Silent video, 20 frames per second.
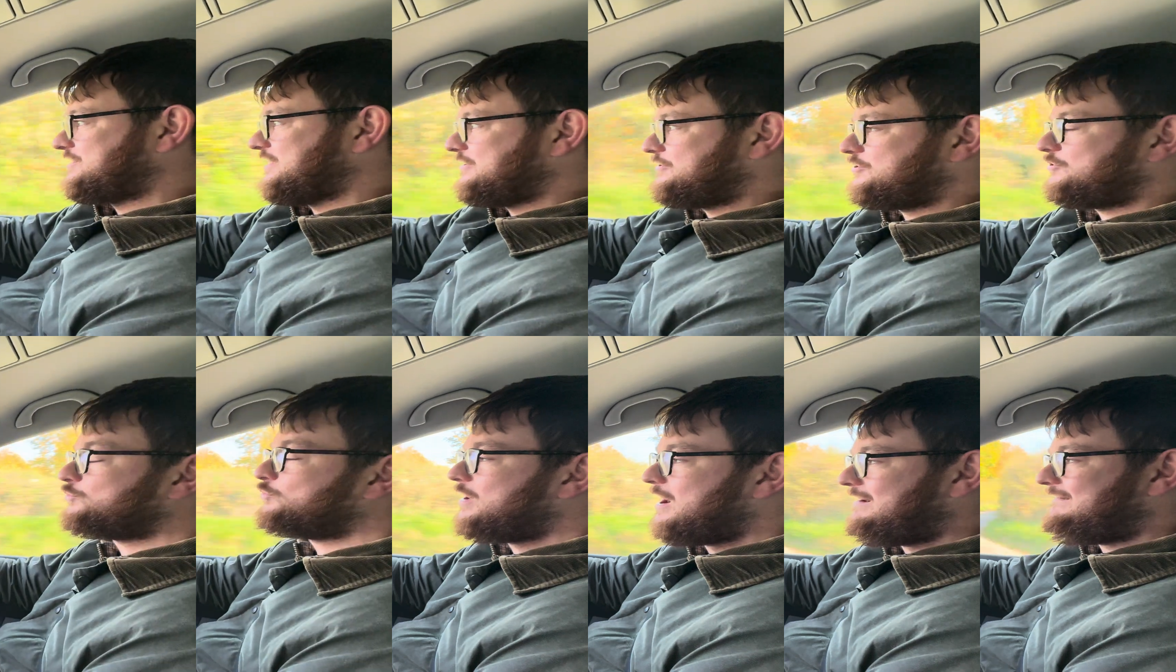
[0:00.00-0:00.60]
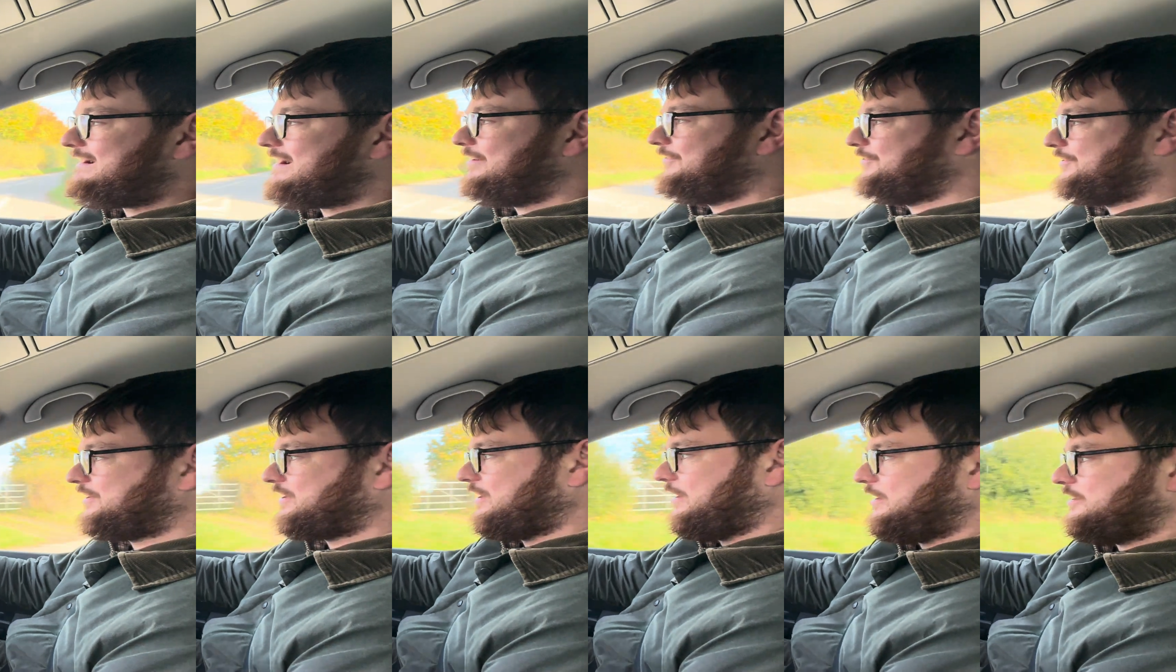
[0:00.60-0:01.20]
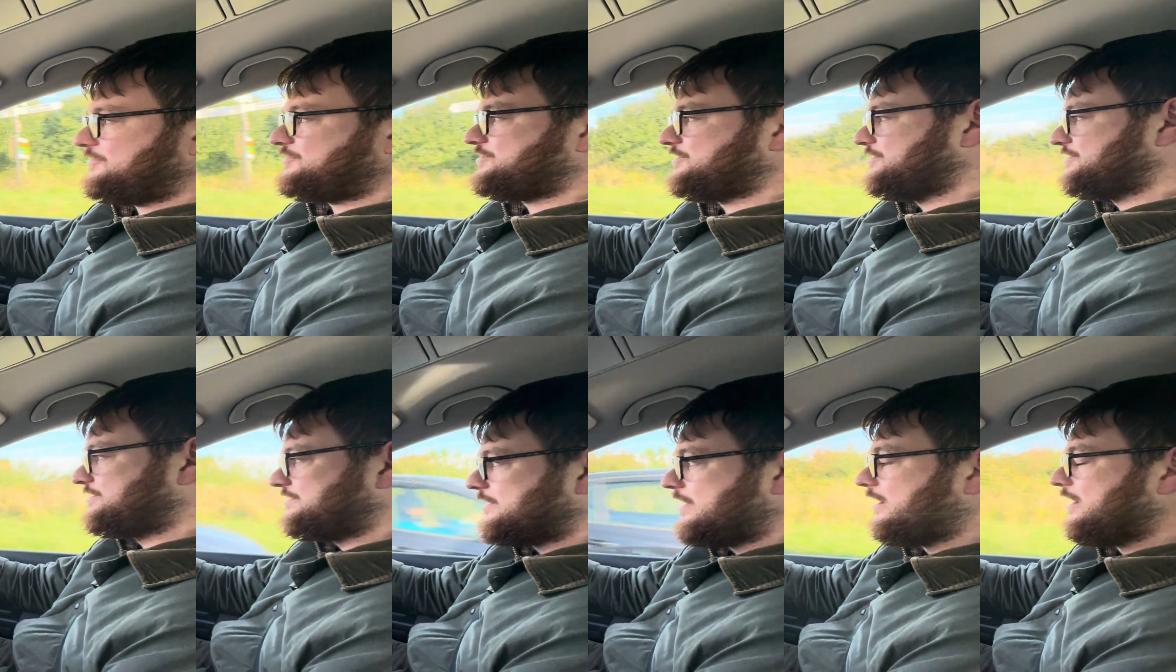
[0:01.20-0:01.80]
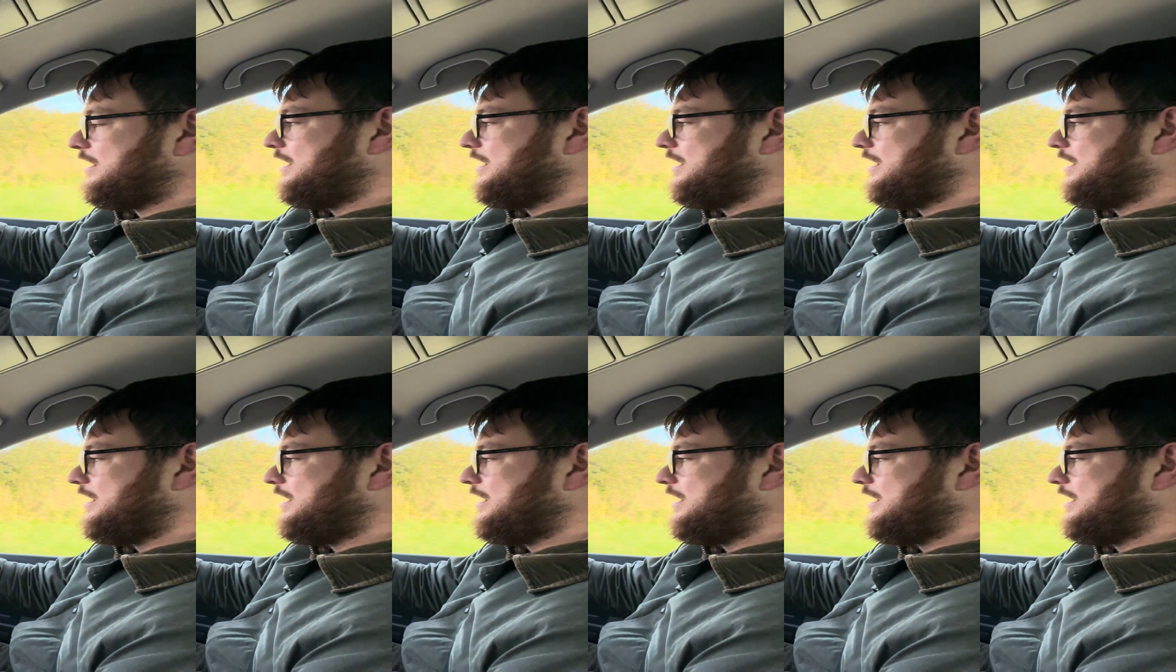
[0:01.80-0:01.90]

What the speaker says: They do wear out the clutches